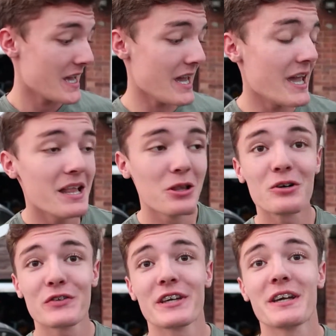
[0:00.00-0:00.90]

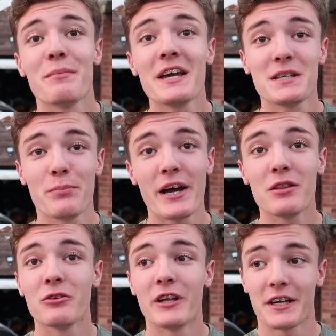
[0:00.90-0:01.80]
it makes your bike
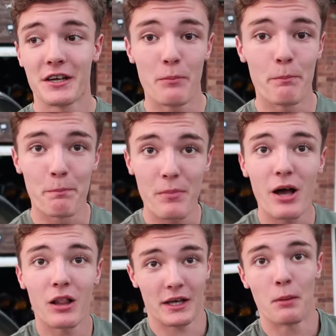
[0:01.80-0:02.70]
look like a
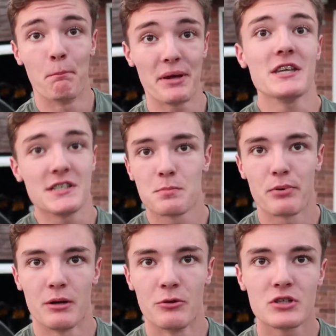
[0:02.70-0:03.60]
beast,
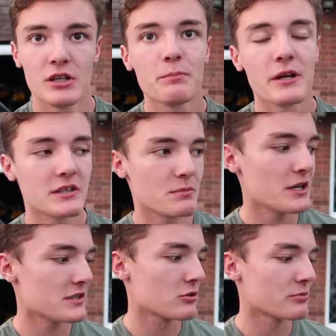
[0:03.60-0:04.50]
pretty much. It makes
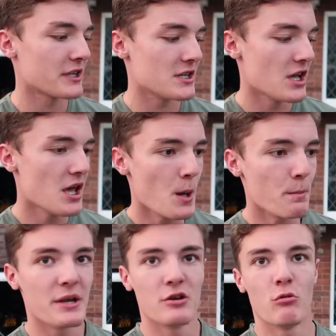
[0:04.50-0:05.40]
it come like it's
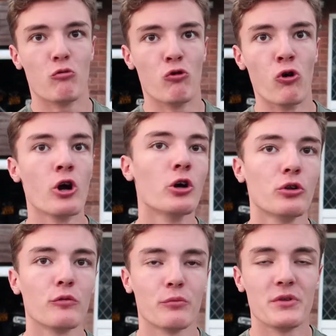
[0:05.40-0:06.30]
been
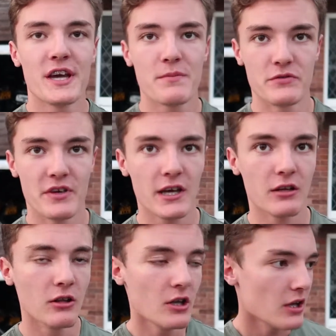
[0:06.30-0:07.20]
roiled up from the depths of
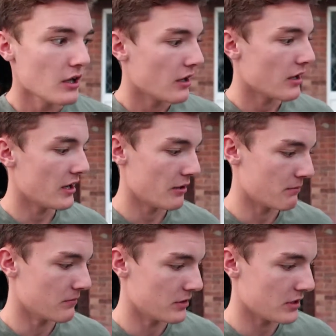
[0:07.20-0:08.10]
hell,
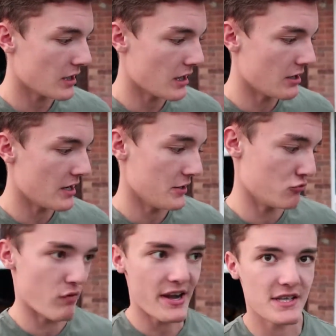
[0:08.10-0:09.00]
and is
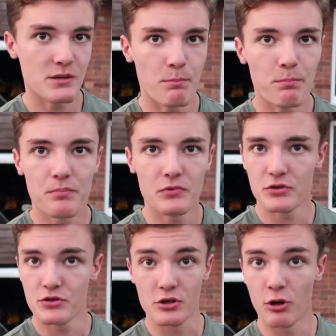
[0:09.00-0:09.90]
ready to
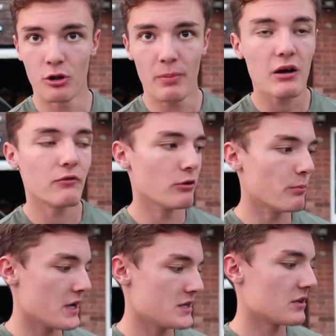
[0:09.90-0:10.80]
go on the battlefield,
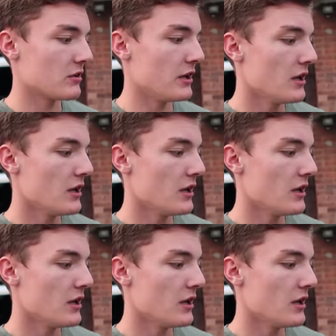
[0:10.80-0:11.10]
basically.